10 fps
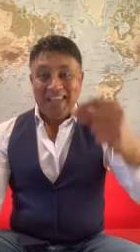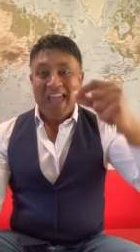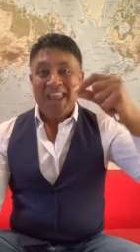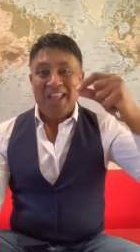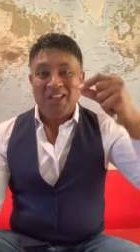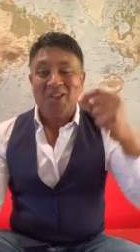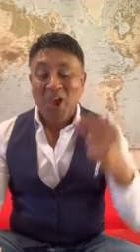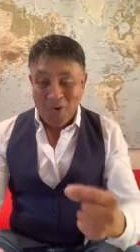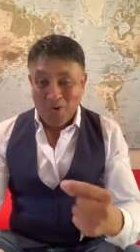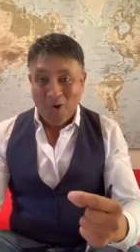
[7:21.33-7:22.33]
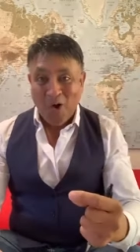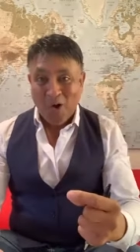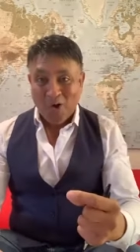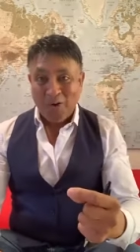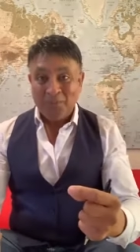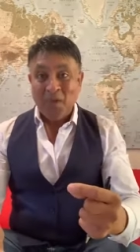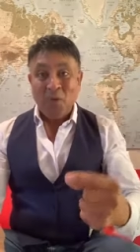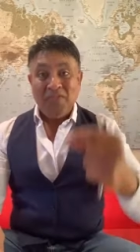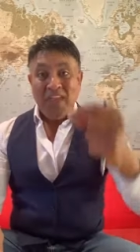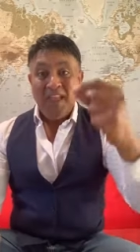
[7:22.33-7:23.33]
get it so wrong
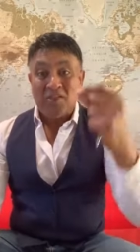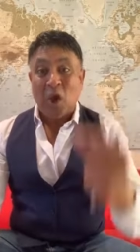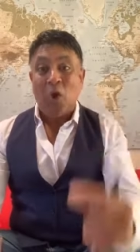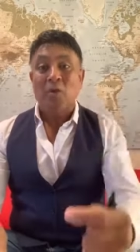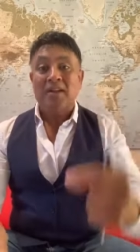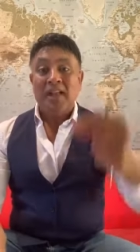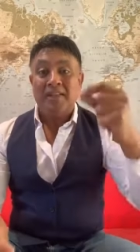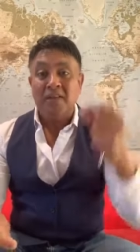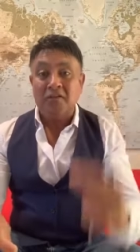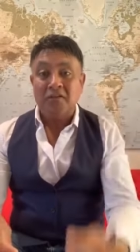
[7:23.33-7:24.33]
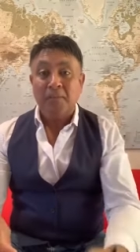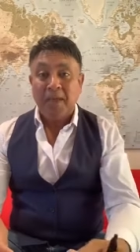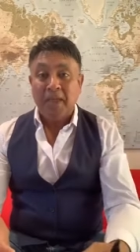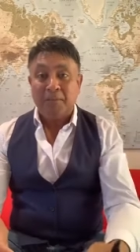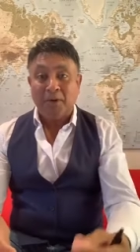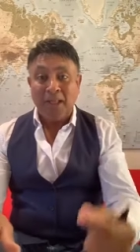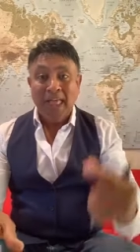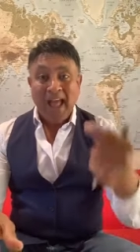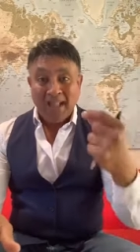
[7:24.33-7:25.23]
when they don't listen to the people